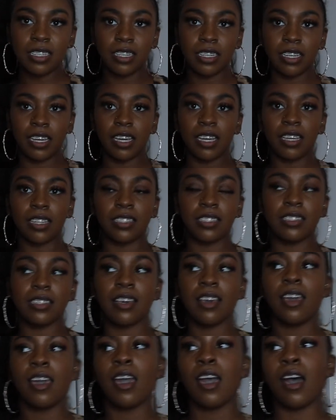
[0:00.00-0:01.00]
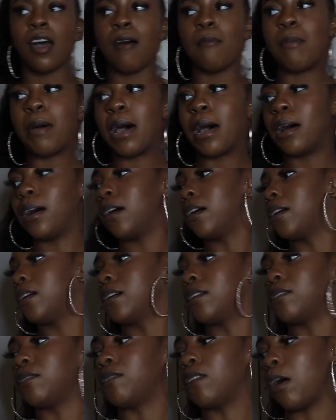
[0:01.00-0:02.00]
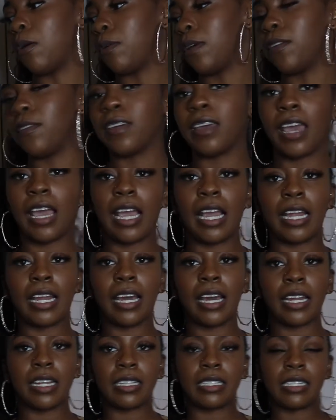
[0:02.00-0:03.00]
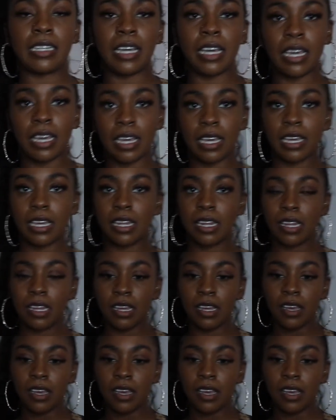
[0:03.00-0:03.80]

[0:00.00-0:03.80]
It gets about, I would give it an 8 out of 10.